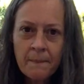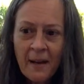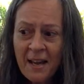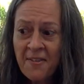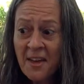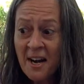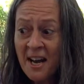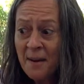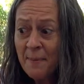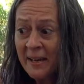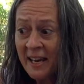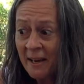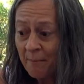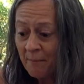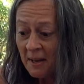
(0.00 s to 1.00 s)
And then I
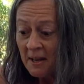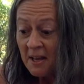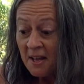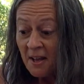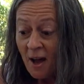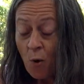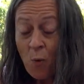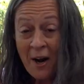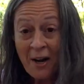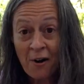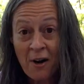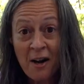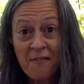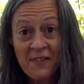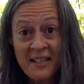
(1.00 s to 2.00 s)
became aware
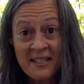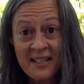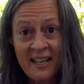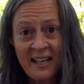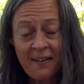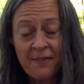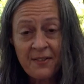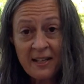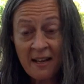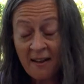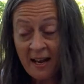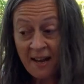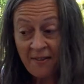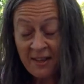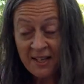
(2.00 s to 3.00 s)
of these gifts
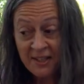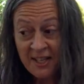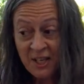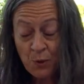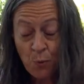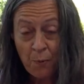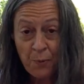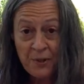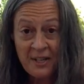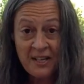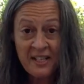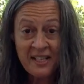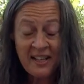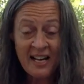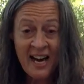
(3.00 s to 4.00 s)
and these things were
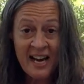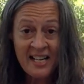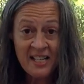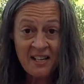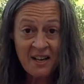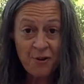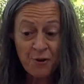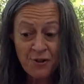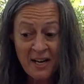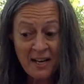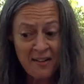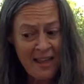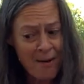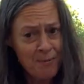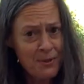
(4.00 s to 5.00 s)
presenting that I didn't understand,
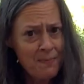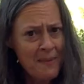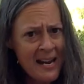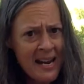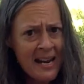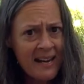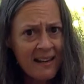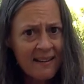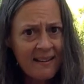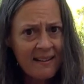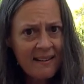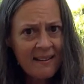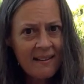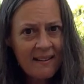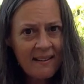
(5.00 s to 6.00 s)
and that was me.
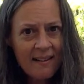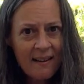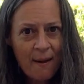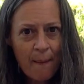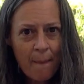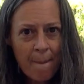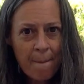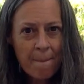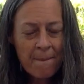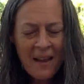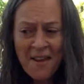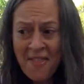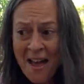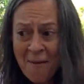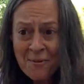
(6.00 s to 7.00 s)

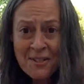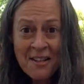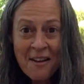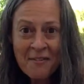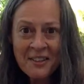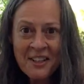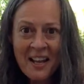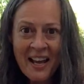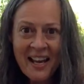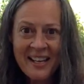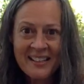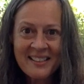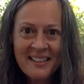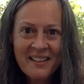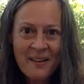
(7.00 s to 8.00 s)
And that was love and
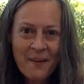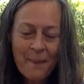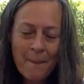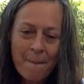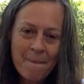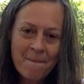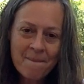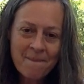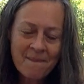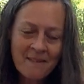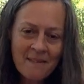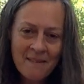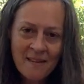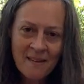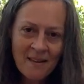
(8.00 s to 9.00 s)
light.
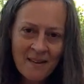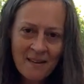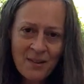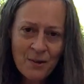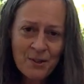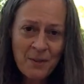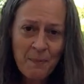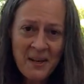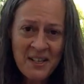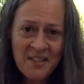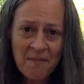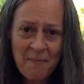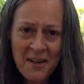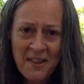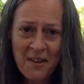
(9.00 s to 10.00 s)
And there's a piece
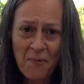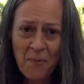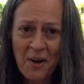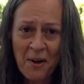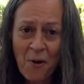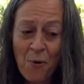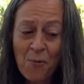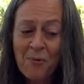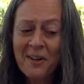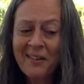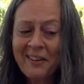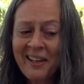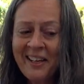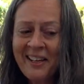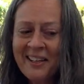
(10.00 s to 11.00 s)
of me that went, oh,
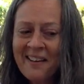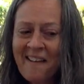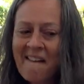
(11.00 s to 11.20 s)
really?